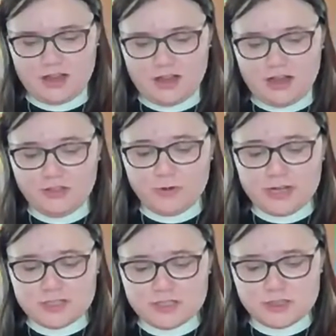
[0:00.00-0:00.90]
On the way
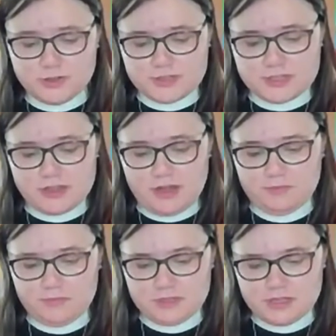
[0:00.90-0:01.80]
to
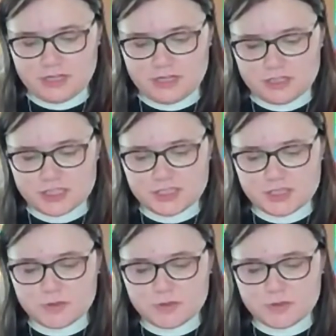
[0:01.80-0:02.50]
Jerusalem, Jesus